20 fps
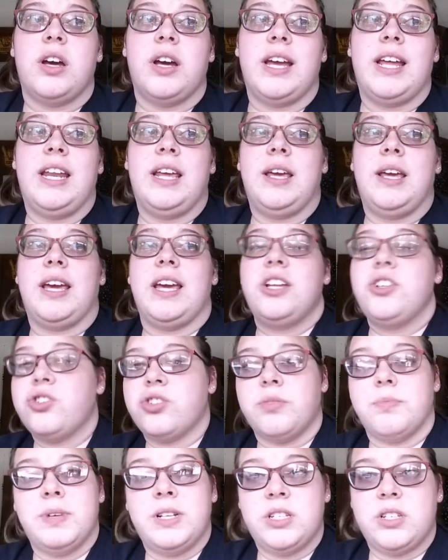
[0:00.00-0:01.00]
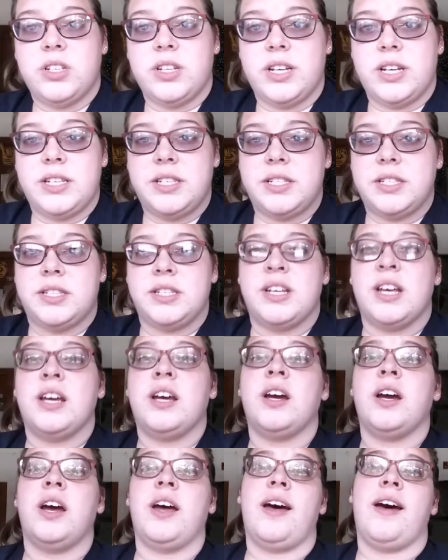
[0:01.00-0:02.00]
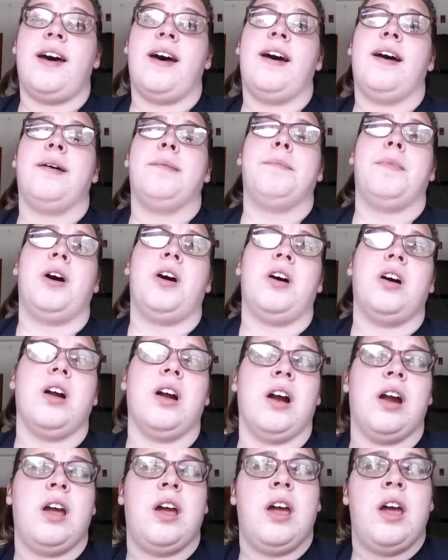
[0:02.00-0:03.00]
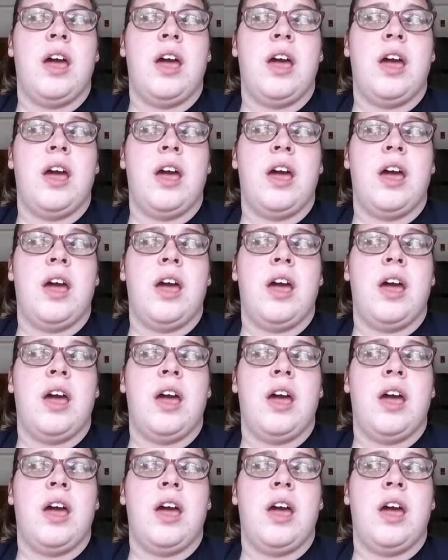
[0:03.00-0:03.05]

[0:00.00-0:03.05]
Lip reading: any instrumentalists are